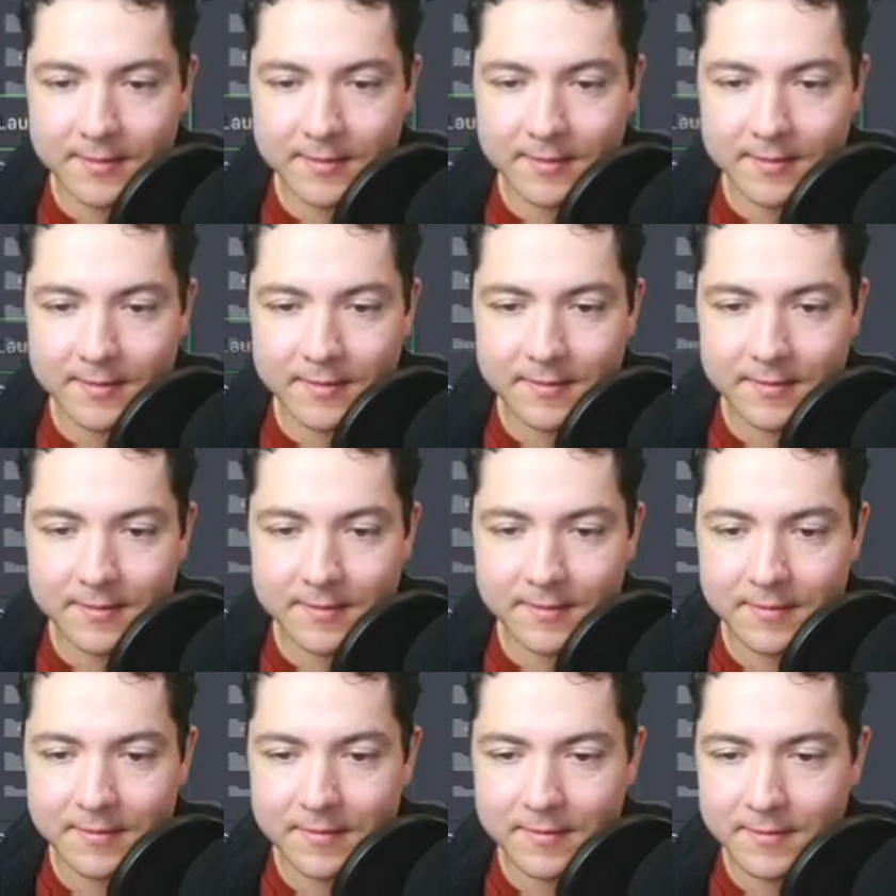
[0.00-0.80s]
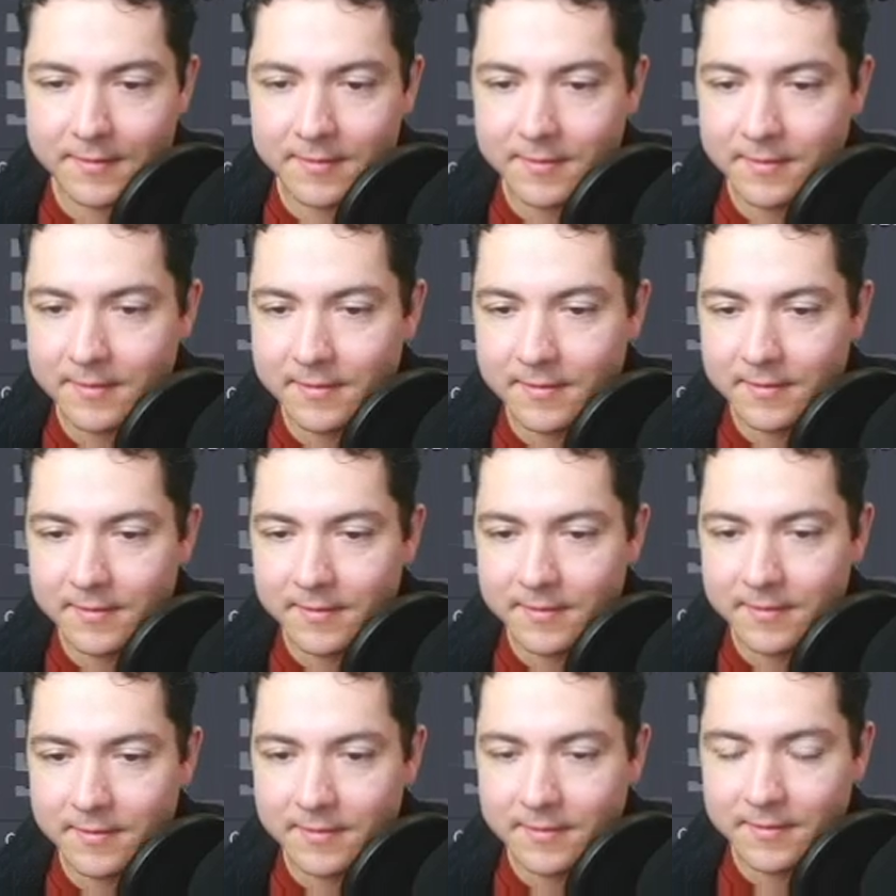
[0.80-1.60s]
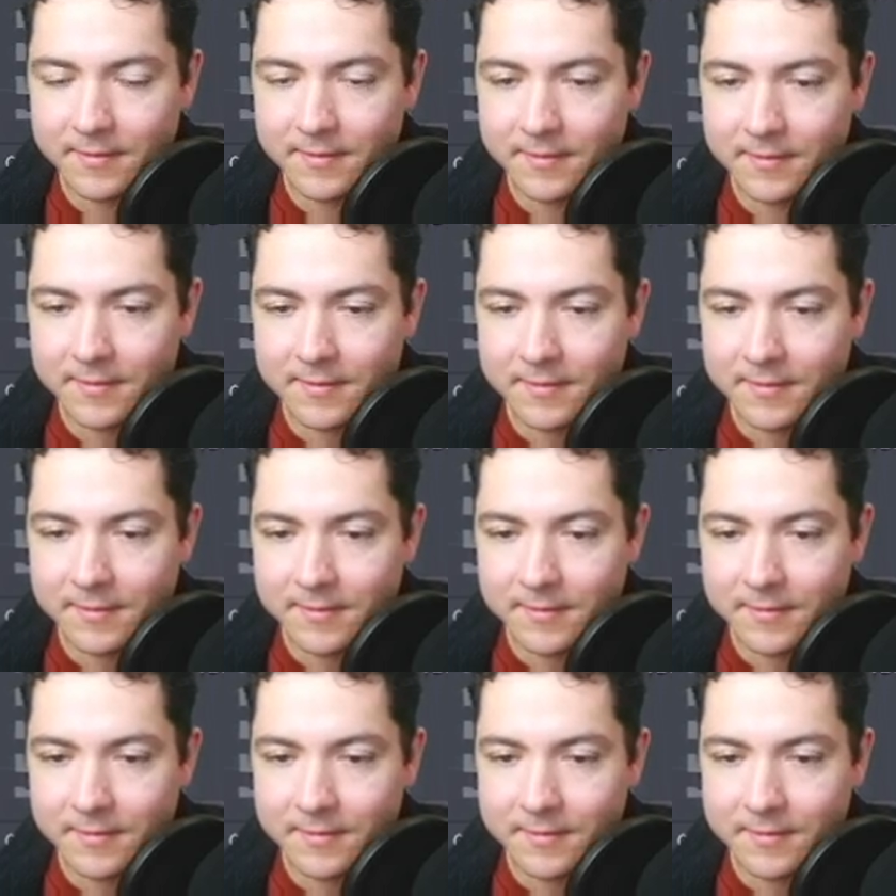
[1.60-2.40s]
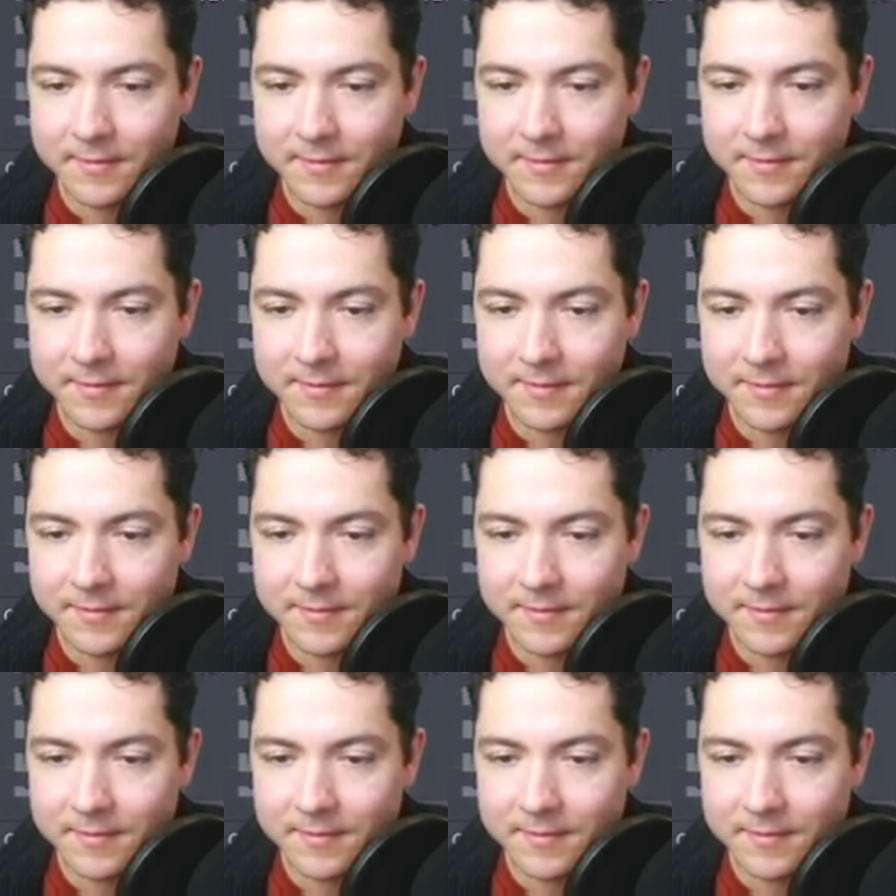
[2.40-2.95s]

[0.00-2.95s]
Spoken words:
Nobody speaks.